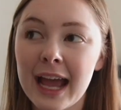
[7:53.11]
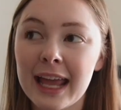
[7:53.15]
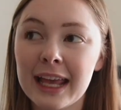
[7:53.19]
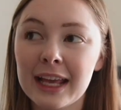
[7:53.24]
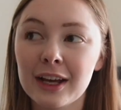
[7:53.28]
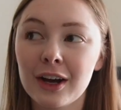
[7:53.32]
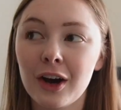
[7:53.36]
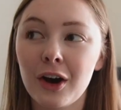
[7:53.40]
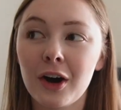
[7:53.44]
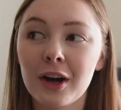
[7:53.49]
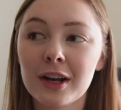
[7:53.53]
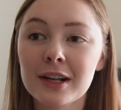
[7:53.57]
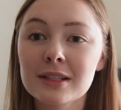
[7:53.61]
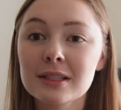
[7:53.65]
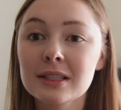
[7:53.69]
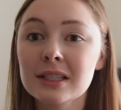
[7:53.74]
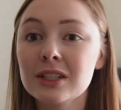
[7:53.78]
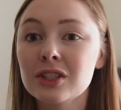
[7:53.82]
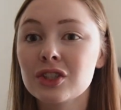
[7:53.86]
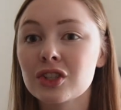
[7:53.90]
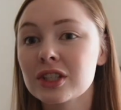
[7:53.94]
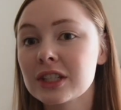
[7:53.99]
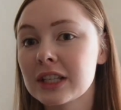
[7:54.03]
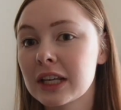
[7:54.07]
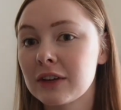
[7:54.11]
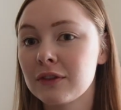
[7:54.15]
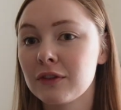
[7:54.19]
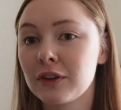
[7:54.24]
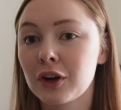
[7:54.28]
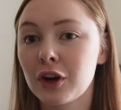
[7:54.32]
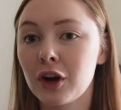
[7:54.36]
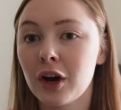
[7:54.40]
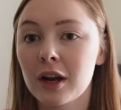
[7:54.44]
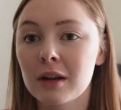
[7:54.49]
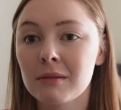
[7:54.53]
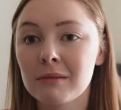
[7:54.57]
I honestly just like
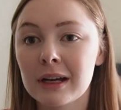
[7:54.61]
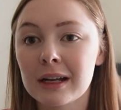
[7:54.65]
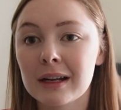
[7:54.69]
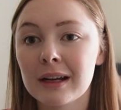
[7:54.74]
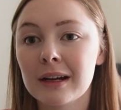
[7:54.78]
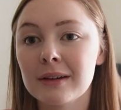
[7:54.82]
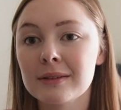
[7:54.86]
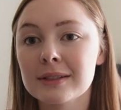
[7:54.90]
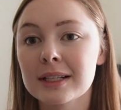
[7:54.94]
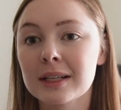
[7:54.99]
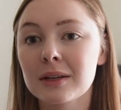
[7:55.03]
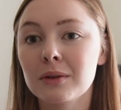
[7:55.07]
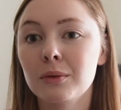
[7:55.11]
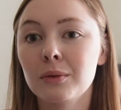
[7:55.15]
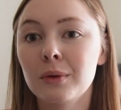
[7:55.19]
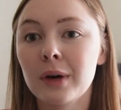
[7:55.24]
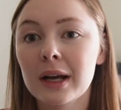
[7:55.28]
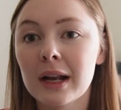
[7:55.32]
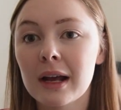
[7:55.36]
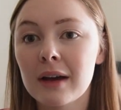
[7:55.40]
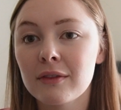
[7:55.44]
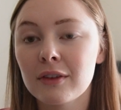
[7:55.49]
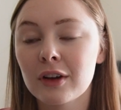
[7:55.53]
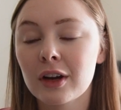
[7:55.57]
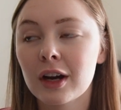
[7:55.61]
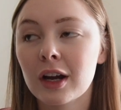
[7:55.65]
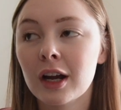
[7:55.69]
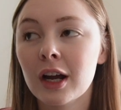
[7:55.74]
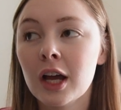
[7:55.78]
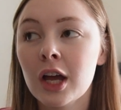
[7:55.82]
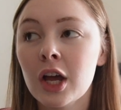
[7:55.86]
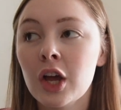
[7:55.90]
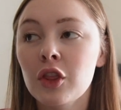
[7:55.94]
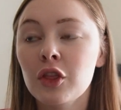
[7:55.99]
forgot about it. I was like, whatever.